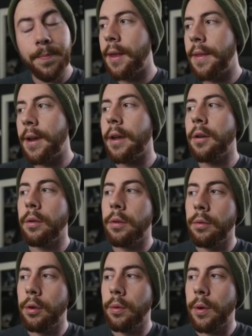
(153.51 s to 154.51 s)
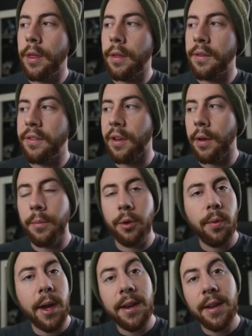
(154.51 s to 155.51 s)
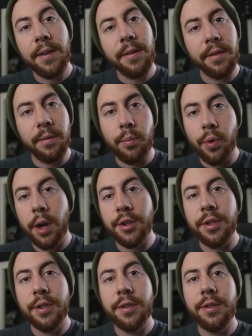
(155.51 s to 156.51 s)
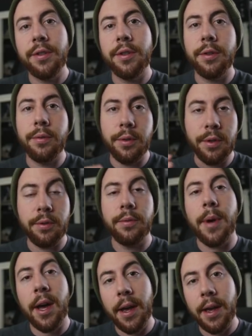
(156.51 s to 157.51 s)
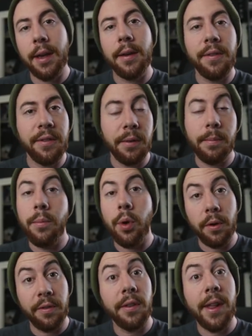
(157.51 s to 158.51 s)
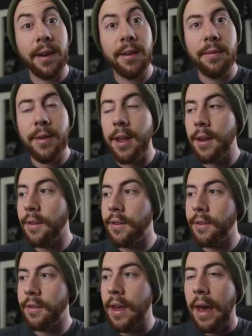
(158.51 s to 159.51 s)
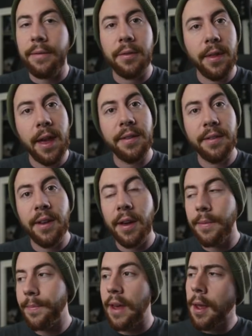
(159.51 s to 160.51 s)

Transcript: And then I go through with some gradients and brushes to do my more selective edits after that's done.